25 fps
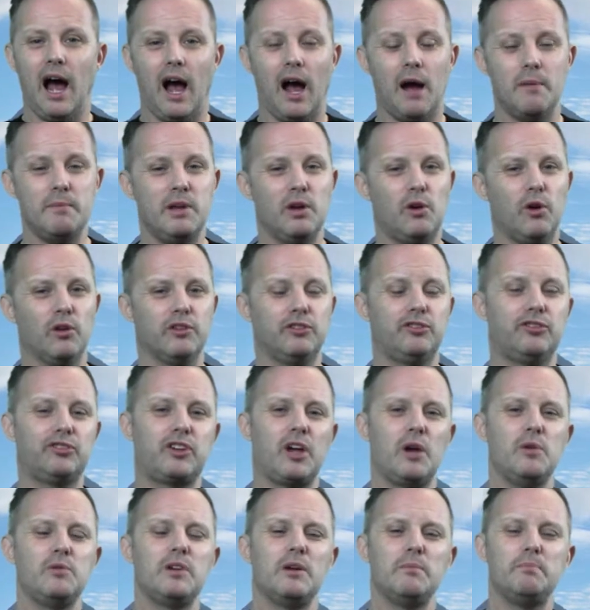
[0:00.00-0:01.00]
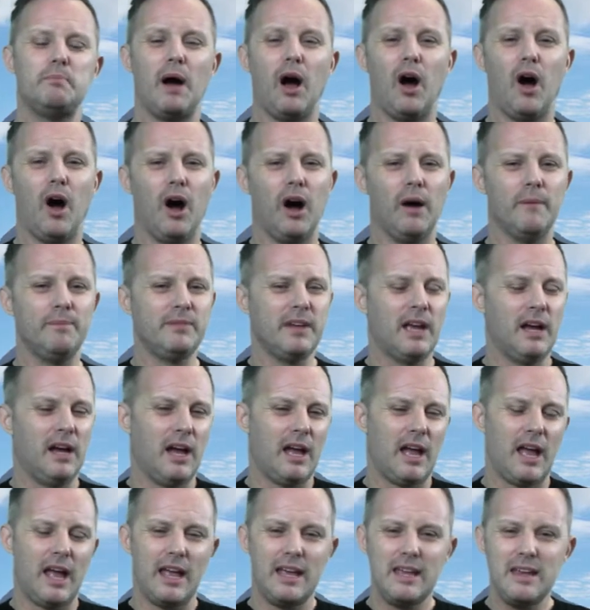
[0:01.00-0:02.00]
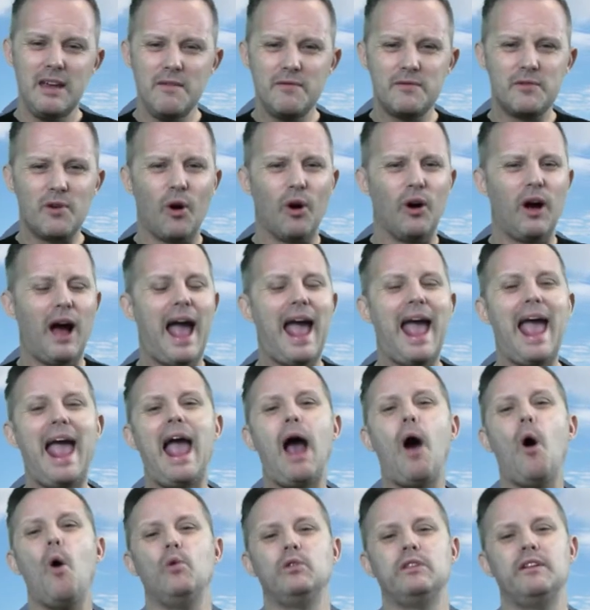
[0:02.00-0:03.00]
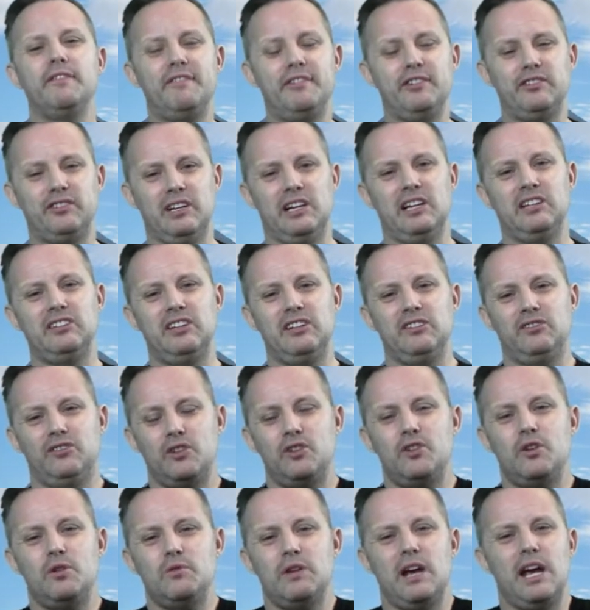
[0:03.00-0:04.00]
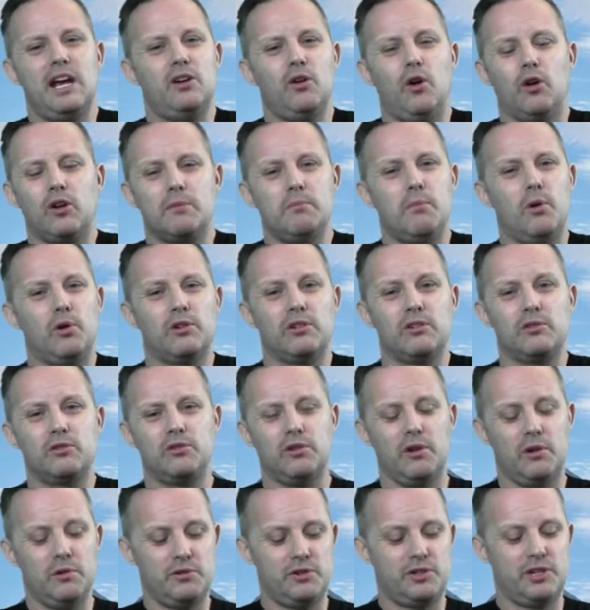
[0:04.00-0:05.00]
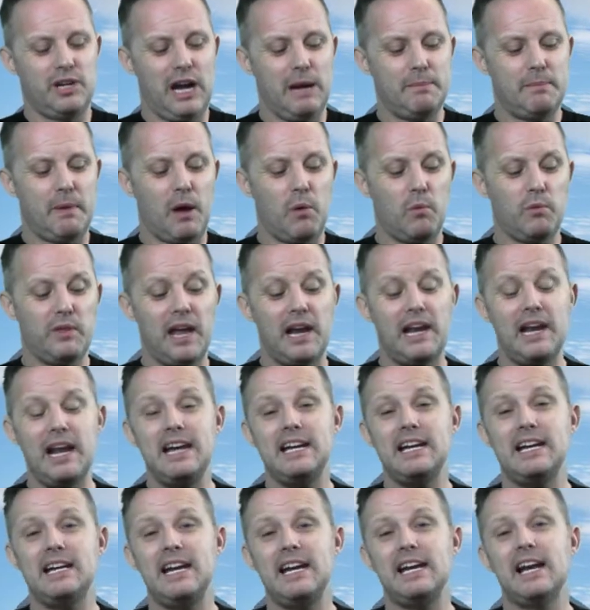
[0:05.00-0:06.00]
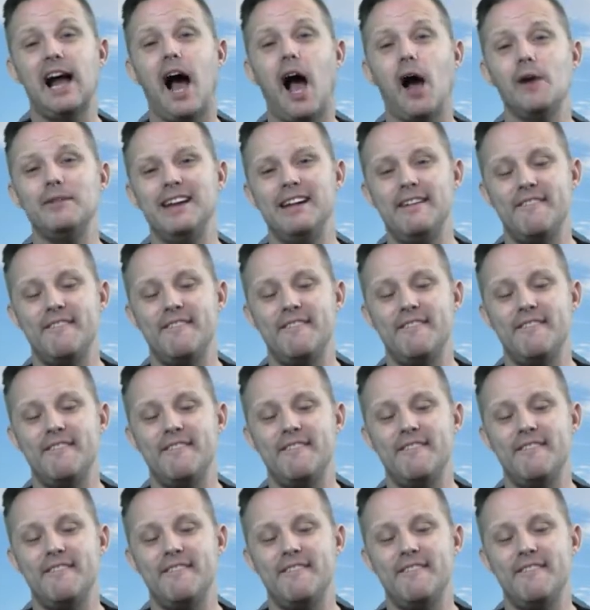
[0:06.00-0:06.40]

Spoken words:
you've got the schooner bar, you've got all the facilities that you need on a modern cruise ship. They're leading in at only